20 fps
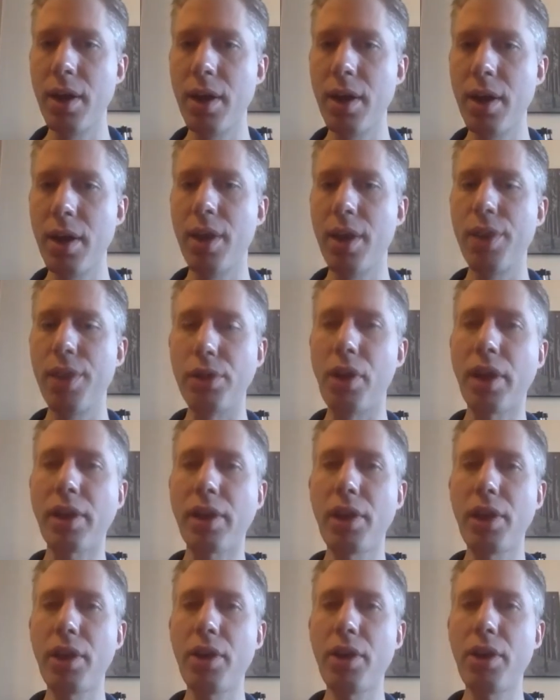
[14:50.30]
the
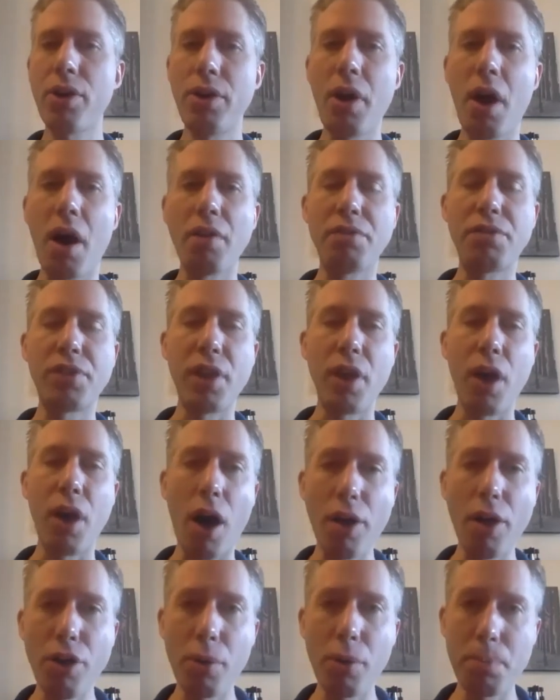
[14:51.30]
likelihood of the
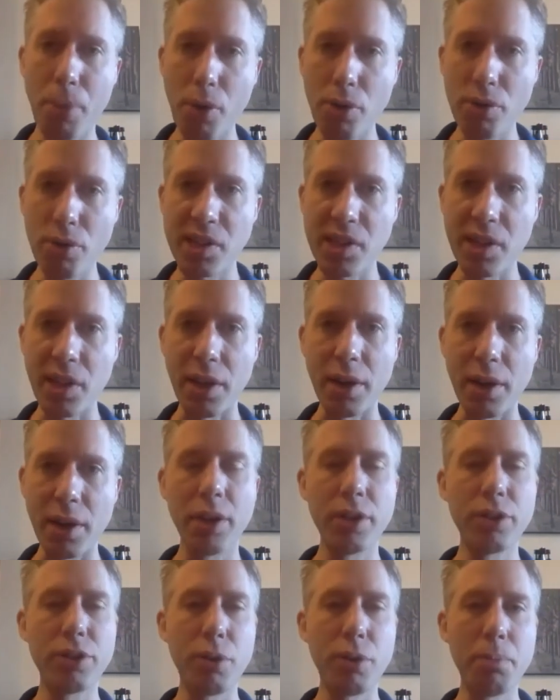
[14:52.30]
other person
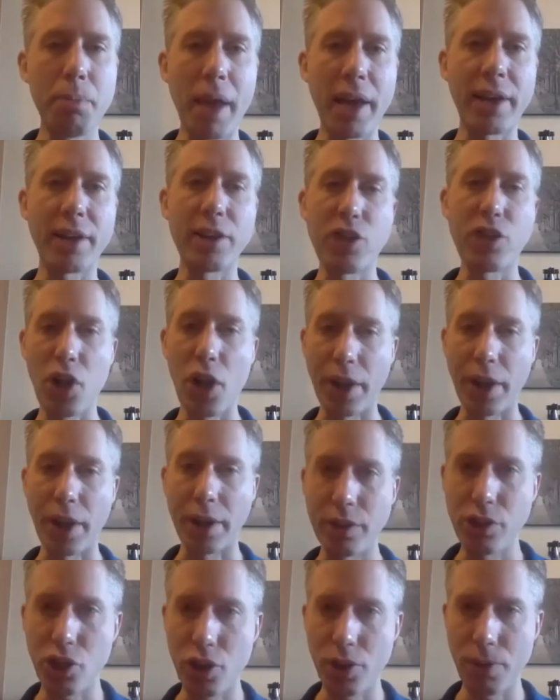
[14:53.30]
to make a
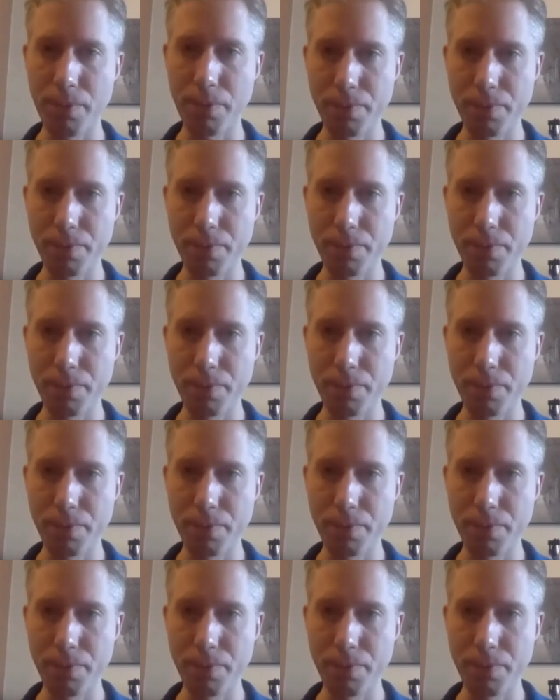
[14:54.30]
change.